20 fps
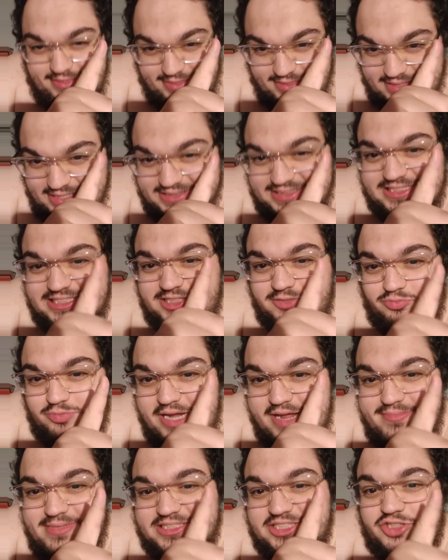This is
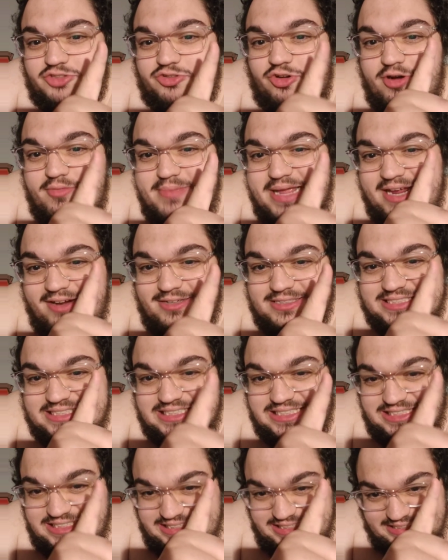where Miss Cormier is
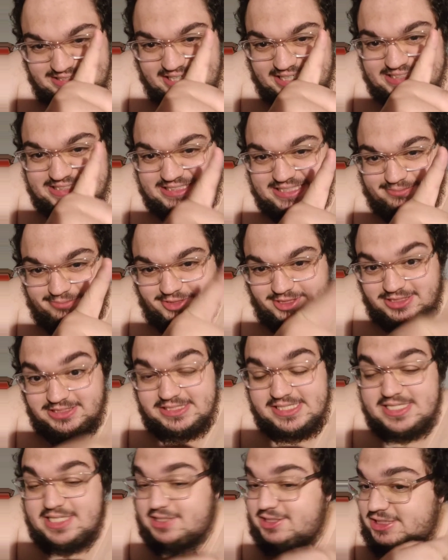the exception.
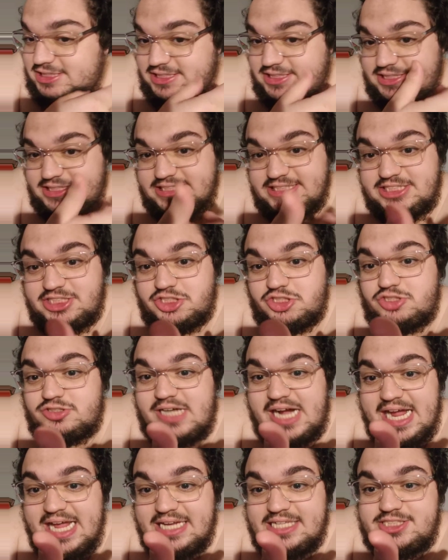She she
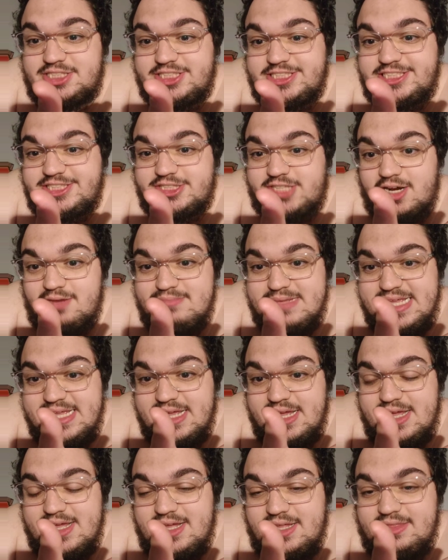tried she taught me
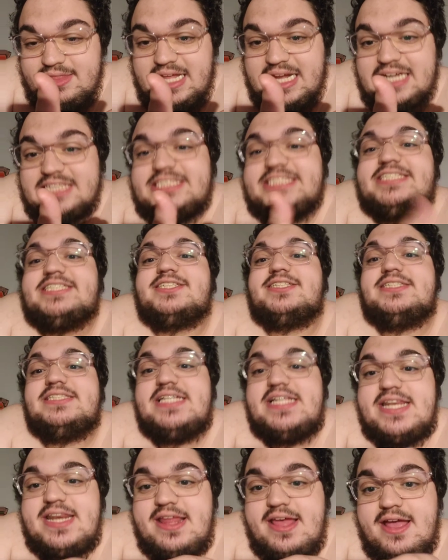that I
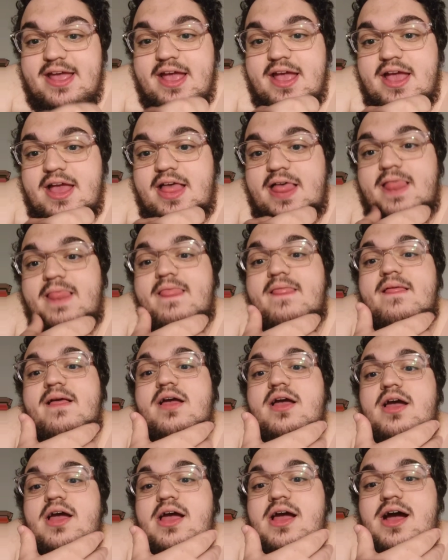shouldn't
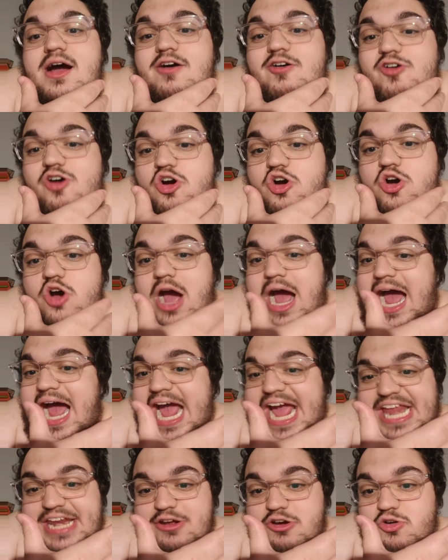
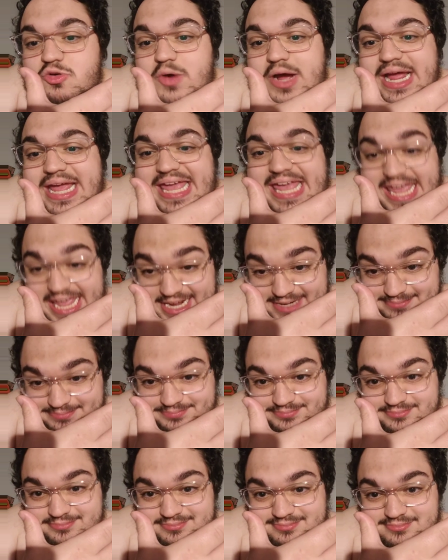hide who I
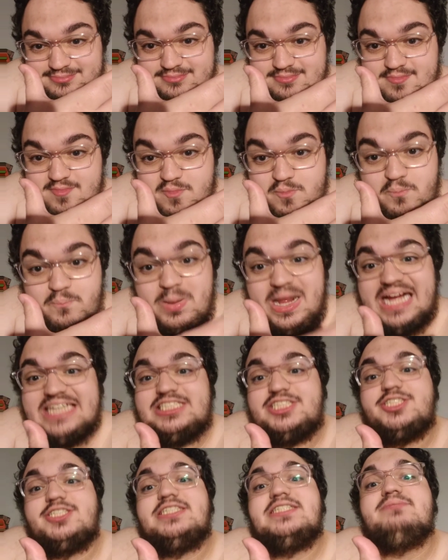am, but I
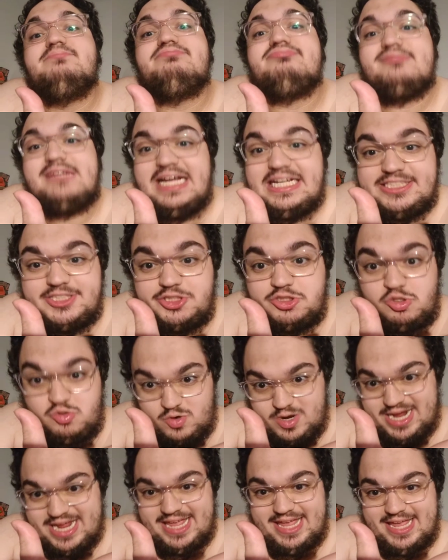should embrace
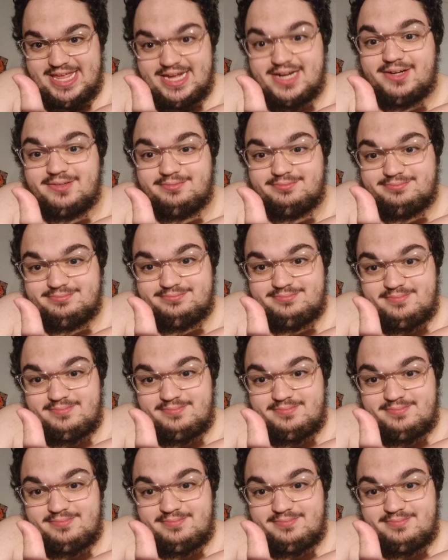who I am.